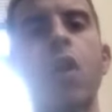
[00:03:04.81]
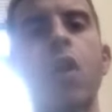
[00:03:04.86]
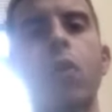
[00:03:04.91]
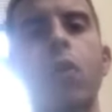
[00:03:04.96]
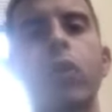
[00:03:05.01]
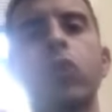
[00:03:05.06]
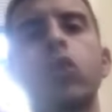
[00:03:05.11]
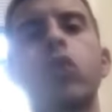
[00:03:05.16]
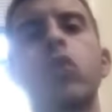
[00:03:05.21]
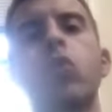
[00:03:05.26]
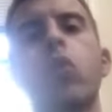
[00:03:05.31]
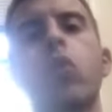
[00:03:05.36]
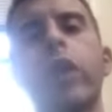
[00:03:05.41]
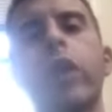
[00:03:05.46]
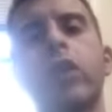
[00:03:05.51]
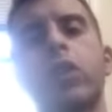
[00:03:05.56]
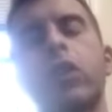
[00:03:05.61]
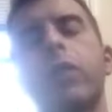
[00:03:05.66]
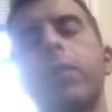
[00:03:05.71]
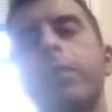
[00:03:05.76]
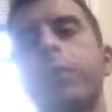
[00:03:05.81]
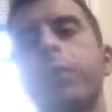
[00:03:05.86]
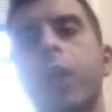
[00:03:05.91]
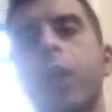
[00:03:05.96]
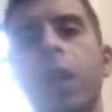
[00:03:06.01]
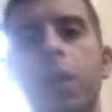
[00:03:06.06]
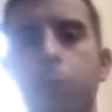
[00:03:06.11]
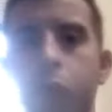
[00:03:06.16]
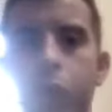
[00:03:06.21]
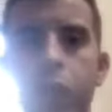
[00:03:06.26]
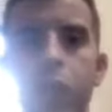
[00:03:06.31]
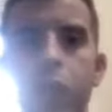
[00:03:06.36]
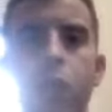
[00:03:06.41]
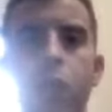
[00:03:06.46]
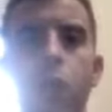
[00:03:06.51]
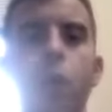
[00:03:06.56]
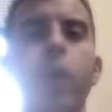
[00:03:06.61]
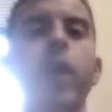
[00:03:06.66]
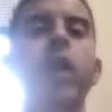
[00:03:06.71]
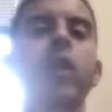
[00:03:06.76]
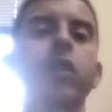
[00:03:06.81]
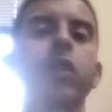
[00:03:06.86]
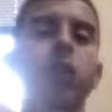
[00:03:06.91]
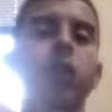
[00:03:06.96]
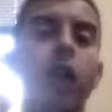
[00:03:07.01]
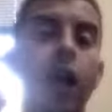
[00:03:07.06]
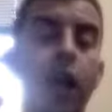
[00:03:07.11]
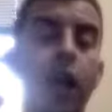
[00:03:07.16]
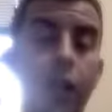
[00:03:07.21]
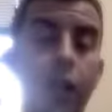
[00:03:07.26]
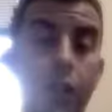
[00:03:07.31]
When you stretch in particular ways, and